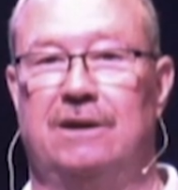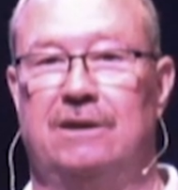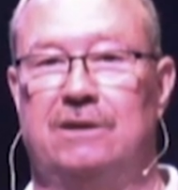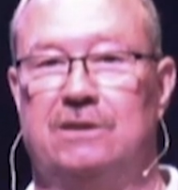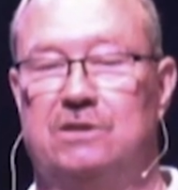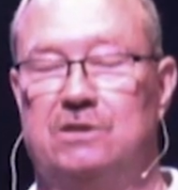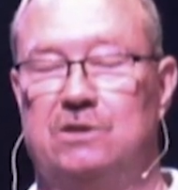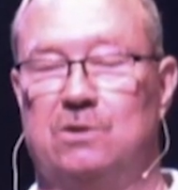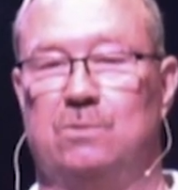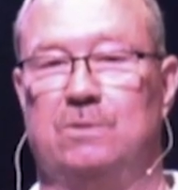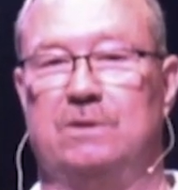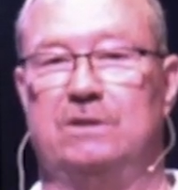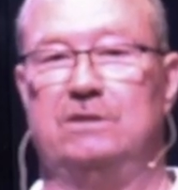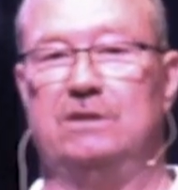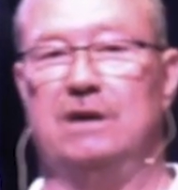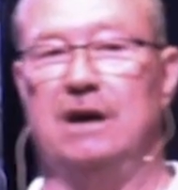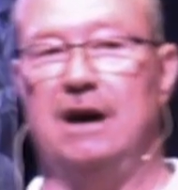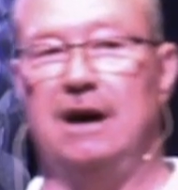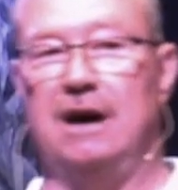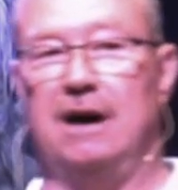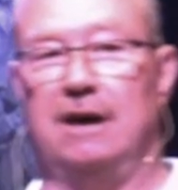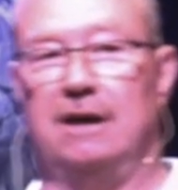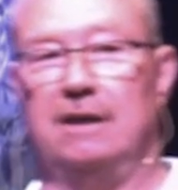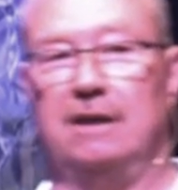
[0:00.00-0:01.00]
So when
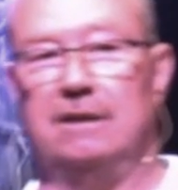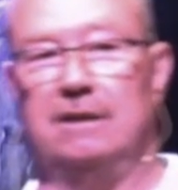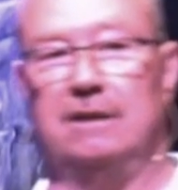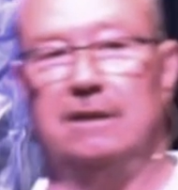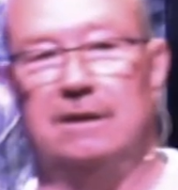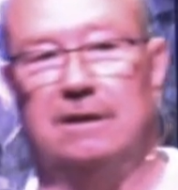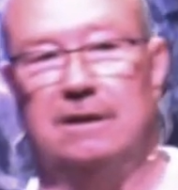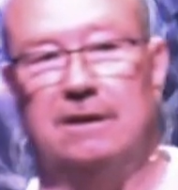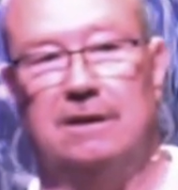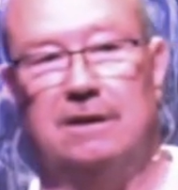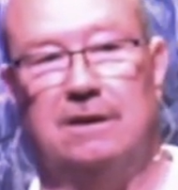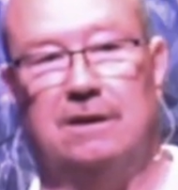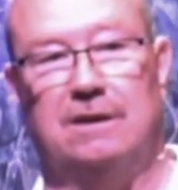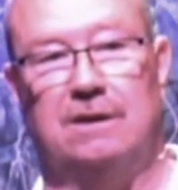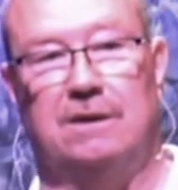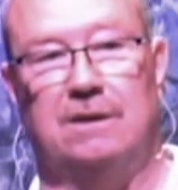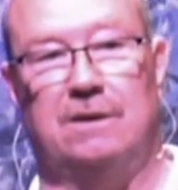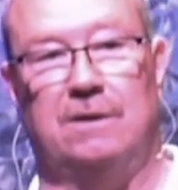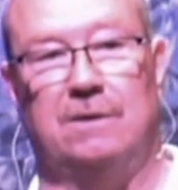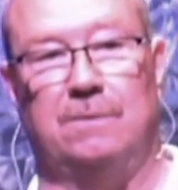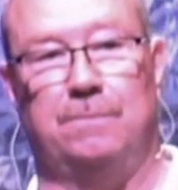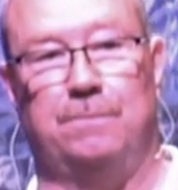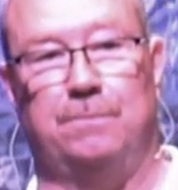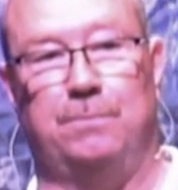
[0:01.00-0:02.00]
John
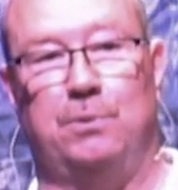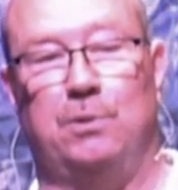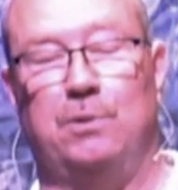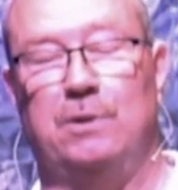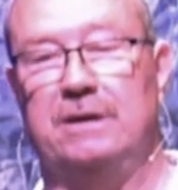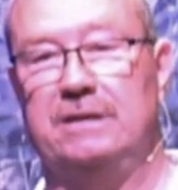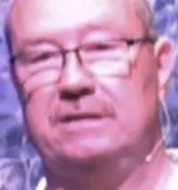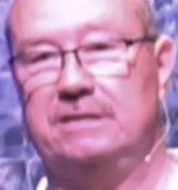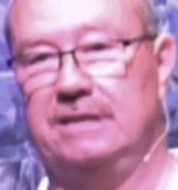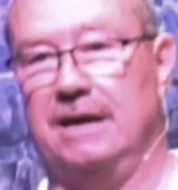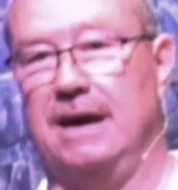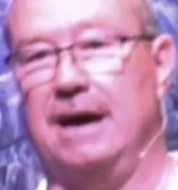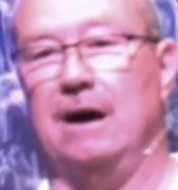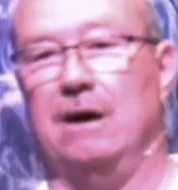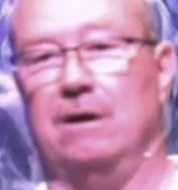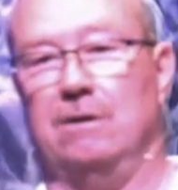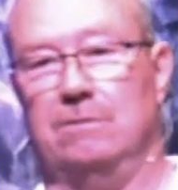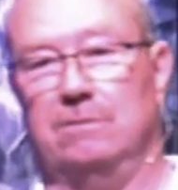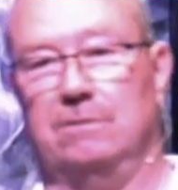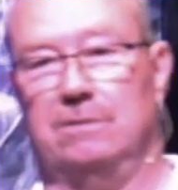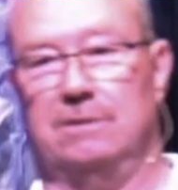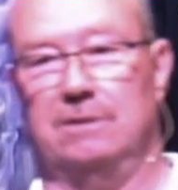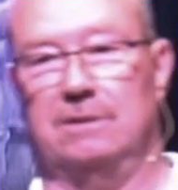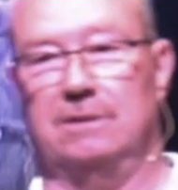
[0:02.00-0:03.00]
points
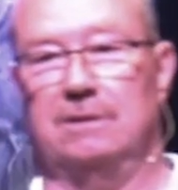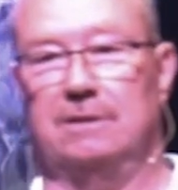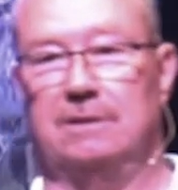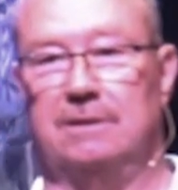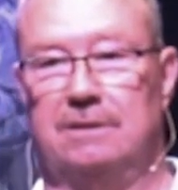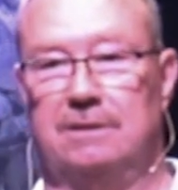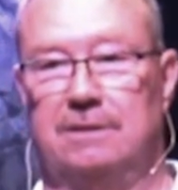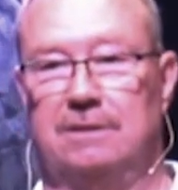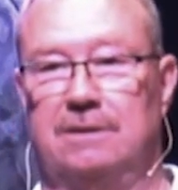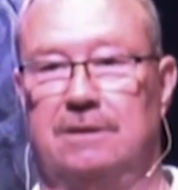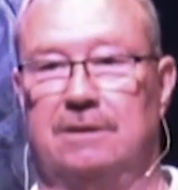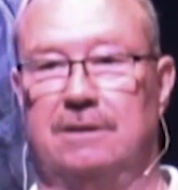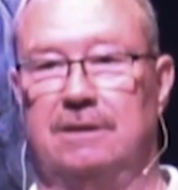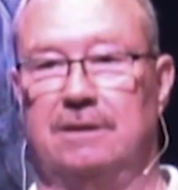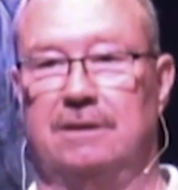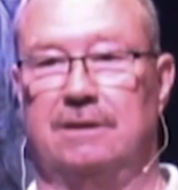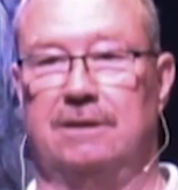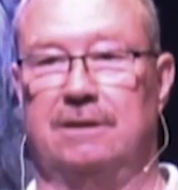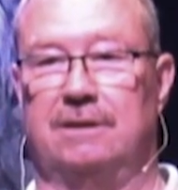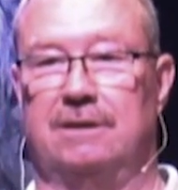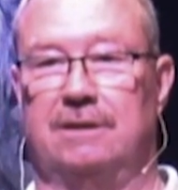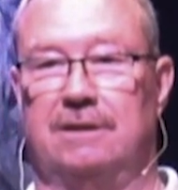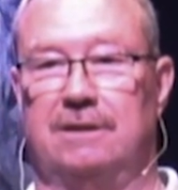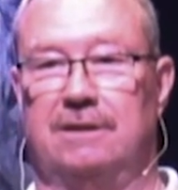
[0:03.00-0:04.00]
out
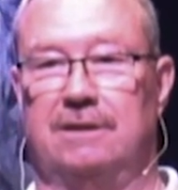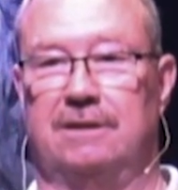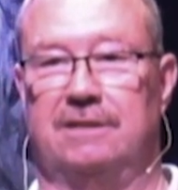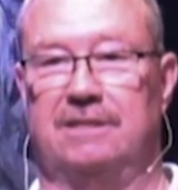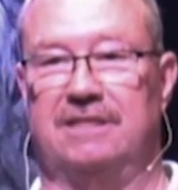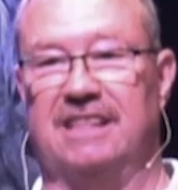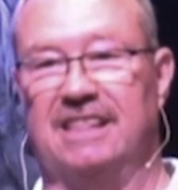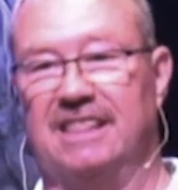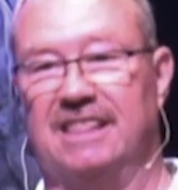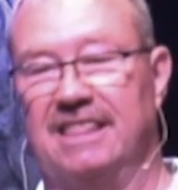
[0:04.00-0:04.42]
the